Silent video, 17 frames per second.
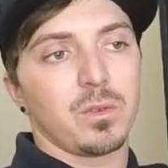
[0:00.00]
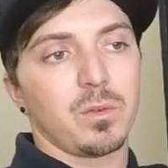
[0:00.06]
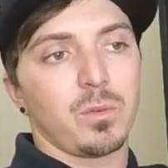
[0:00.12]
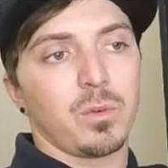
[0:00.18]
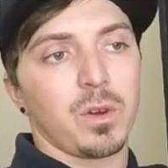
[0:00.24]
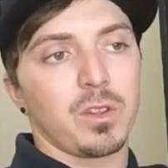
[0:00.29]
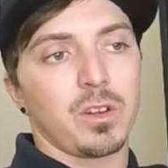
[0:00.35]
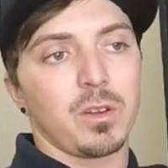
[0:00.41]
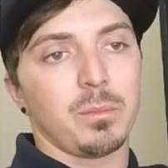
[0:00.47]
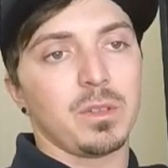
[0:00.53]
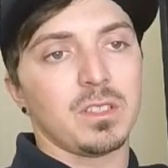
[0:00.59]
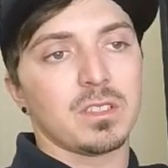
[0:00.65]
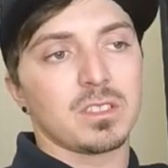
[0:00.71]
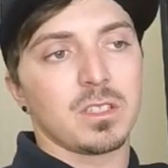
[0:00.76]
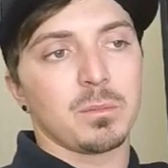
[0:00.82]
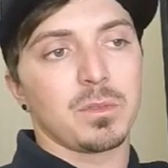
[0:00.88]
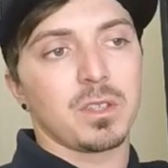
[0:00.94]
whether it be
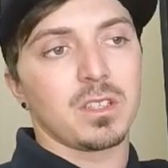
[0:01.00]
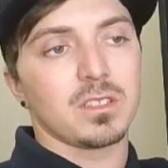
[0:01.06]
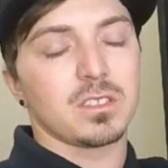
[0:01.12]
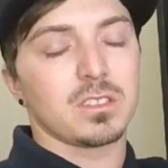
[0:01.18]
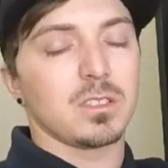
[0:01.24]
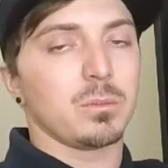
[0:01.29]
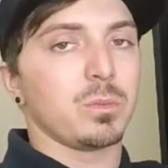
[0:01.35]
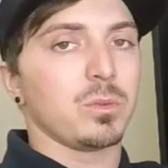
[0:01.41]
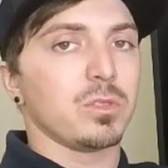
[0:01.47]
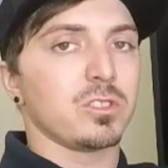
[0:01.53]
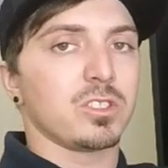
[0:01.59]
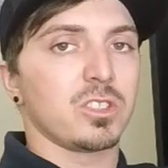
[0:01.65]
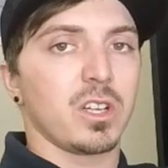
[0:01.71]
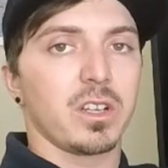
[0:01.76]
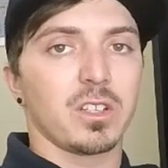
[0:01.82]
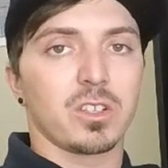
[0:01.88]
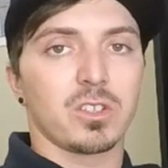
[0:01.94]
something as simple as
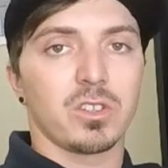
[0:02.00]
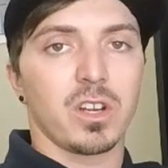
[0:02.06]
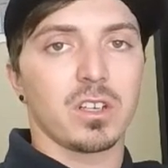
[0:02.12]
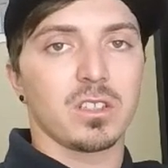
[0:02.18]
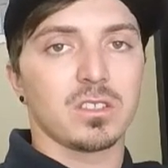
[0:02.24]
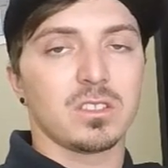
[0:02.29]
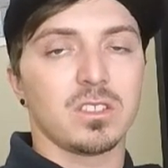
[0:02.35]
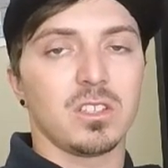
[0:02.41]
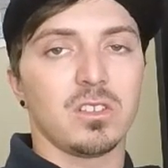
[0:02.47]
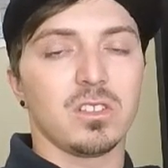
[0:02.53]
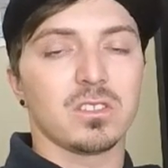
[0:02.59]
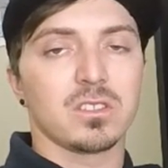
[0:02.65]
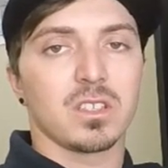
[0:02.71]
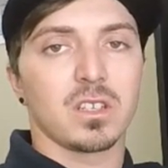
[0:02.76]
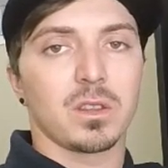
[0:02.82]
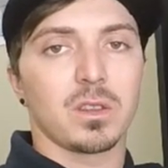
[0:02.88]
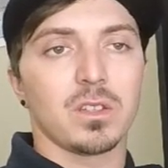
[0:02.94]
trying to create a series
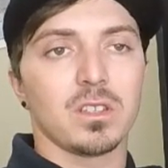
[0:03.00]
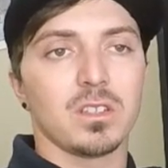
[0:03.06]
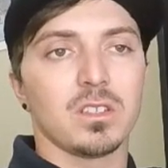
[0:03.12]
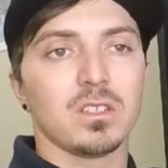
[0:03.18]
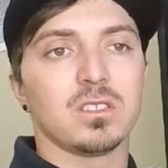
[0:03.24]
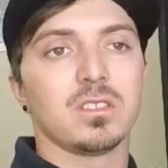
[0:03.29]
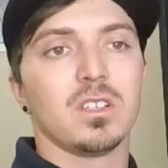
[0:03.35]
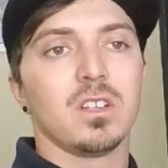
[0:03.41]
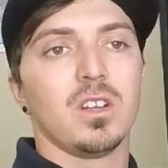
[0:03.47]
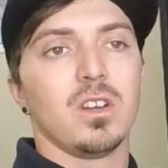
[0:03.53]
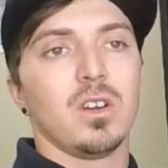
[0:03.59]
like this,